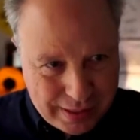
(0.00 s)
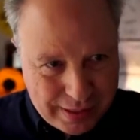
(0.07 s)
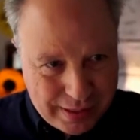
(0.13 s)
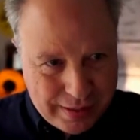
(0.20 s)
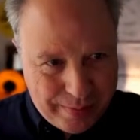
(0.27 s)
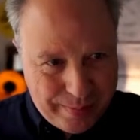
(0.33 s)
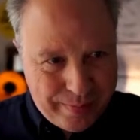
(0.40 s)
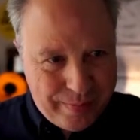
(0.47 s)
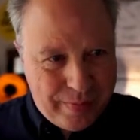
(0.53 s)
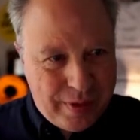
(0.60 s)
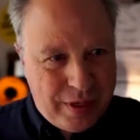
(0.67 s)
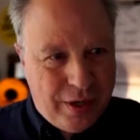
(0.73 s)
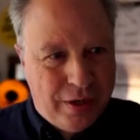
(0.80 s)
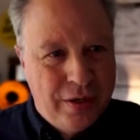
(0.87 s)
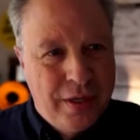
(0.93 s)
the
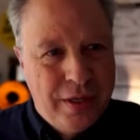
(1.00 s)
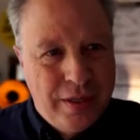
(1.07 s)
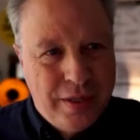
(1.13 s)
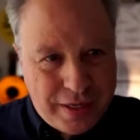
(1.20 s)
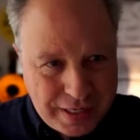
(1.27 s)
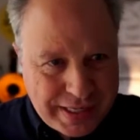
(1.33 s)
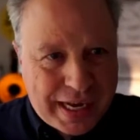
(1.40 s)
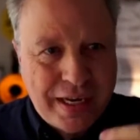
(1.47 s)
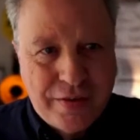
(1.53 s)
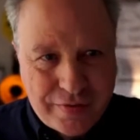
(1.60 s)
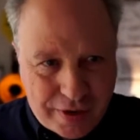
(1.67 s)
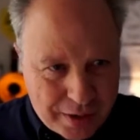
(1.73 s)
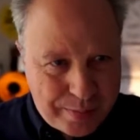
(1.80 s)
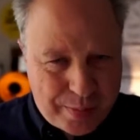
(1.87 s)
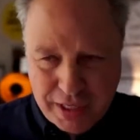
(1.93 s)
design
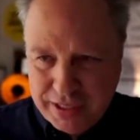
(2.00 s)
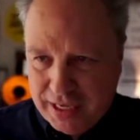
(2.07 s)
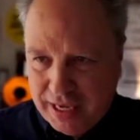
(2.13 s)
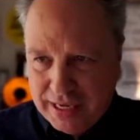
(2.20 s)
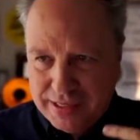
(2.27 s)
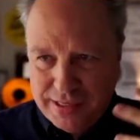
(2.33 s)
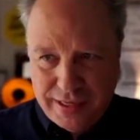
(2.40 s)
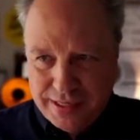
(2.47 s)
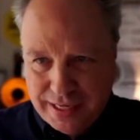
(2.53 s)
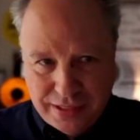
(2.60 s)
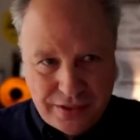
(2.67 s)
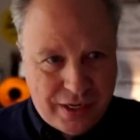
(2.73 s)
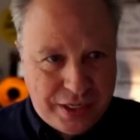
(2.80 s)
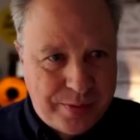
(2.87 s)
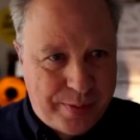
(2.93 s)
of our podcast, the
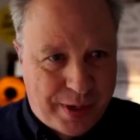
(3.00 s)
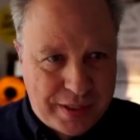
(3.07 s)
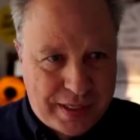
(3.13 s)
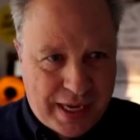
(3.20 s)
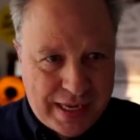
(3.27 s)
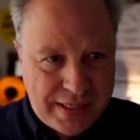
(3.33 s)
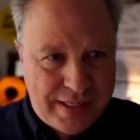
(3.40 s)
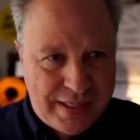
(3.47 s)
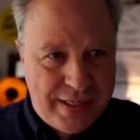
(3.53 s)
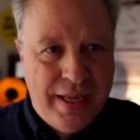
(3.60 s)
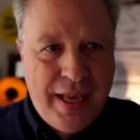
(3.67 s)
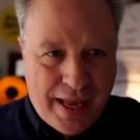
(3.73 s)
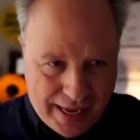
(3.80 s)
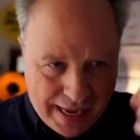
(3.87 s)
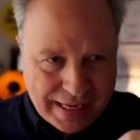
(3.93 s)
Design to Change
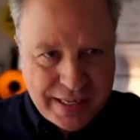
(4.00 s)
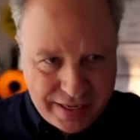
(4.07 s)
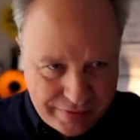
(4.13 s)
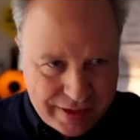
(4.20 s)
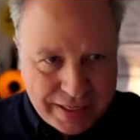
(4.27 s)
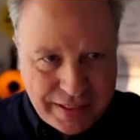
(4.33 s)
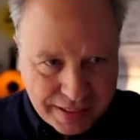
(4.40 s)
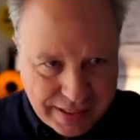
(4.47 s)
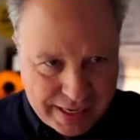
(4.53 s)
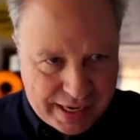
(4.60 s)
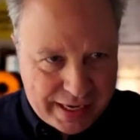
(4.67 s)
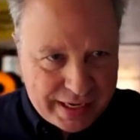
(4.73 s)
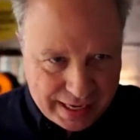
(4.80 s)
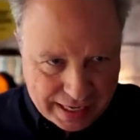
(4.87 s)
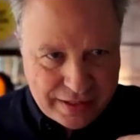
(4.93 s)
podcast, has an event
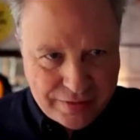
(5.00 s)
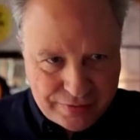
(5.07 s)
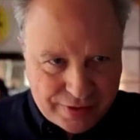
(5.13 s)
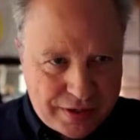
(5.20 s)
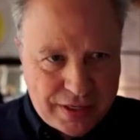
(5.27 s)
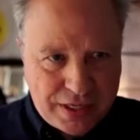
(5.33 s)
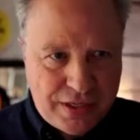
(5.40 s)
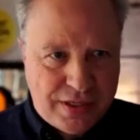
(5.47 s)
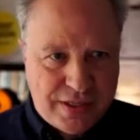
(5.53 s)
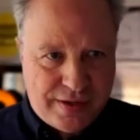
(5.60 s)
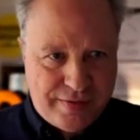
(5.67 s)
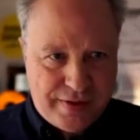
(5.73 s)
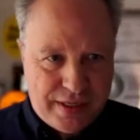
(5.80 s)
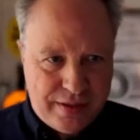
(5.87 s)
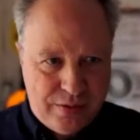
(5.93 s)
design the
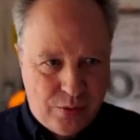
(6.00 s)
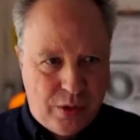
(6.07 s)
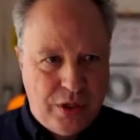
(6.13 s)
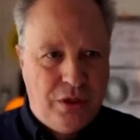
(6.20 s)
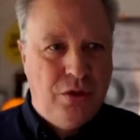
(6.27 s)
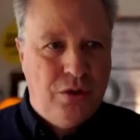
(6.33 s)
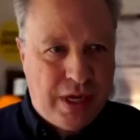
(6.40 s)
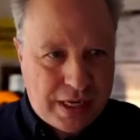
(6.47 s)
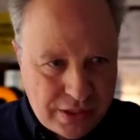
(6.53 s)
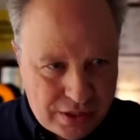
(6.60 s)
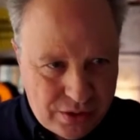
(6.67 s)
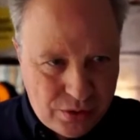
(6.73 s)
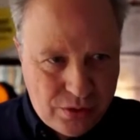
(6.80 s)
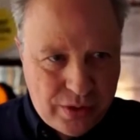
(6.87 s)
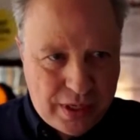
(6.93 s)
foundations of it. What you
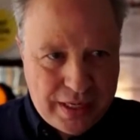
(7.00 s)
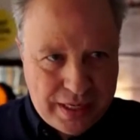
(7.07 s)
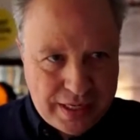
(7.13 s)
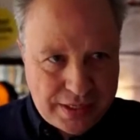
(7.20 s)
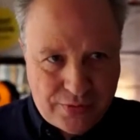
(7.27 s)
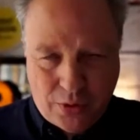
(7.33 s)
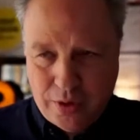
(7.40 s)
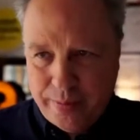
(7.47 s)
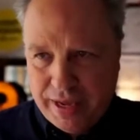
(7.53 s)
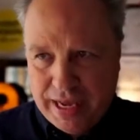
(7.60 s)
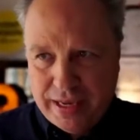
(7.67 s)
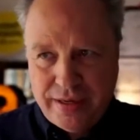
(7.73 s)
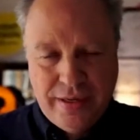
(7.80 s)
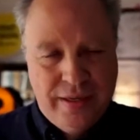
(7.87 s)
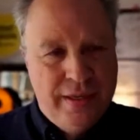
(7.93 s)
guys do in this
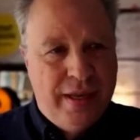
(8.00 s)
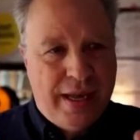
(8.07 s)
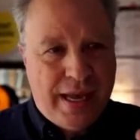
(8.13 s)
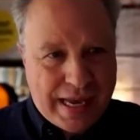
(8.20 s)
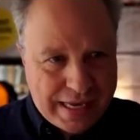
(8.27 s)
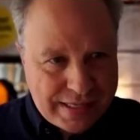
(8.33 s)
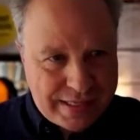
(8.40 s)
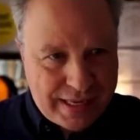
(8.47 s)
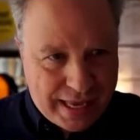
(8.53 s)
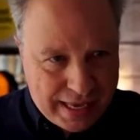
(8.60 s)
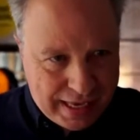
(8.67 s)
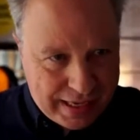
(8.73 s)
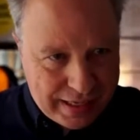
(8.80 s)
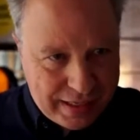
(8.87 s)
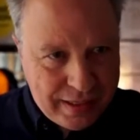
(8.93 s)
format has
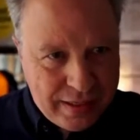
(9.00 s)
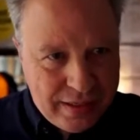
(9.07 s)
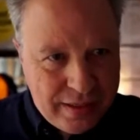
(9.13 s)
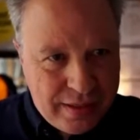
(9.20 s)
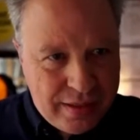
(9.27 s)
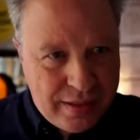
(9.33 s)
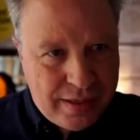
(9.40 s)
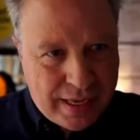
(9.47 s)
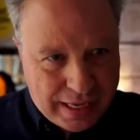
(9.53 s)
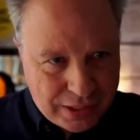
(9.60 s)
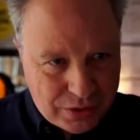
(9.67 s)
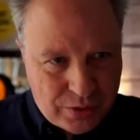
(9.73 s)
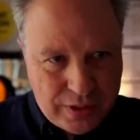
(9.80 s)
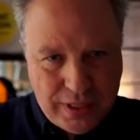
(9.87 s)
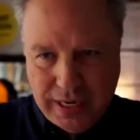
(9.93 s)
a
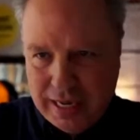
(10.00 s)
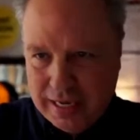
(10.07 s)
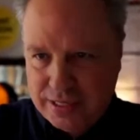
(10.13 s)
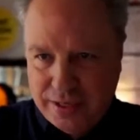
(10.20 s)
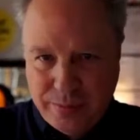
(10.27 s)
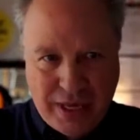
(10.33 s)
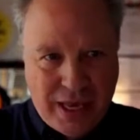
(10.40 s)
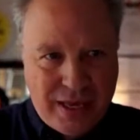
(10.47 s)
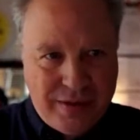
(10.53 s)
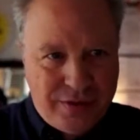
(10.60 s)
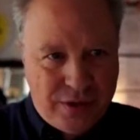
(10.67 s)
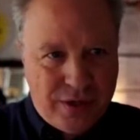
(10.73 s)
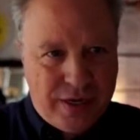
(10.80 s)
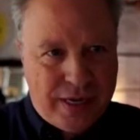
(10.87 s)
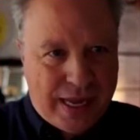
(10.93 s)
entry and exit
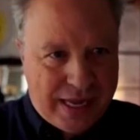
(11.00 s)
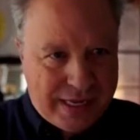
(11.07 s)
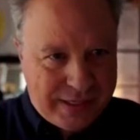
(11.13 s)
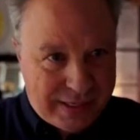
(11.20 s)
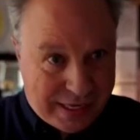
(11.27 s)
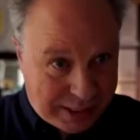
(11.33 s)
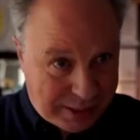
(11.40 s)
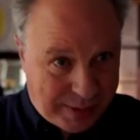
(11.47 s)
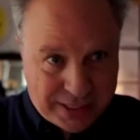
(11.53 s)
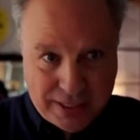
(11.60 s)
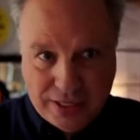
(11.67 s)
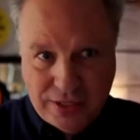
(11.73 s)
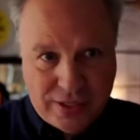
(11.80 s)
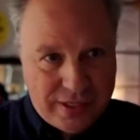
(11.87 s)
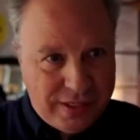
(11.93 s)
behavior, it has
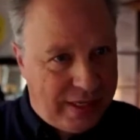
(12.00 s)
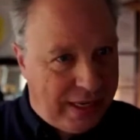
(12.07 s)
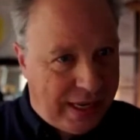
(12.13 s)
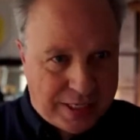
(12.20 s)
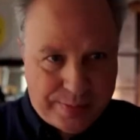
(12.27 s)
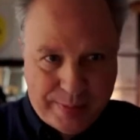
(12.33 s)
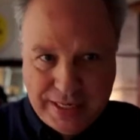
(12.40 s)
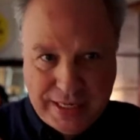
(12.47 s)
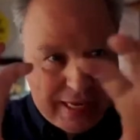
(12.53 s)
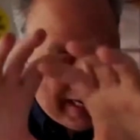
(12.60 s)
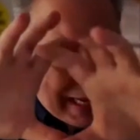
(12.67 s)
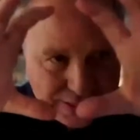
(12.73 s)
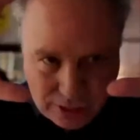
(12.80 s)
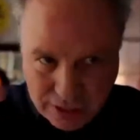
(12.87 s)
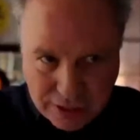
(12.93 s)
expectations, it
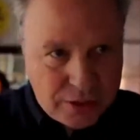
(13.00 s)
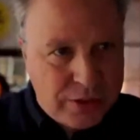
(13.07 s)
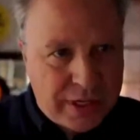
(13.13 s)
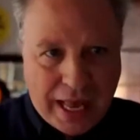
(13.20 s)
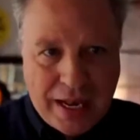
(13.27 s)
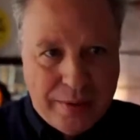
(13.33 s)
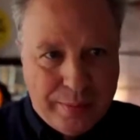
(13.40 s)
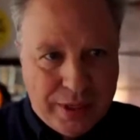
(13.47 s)
has all those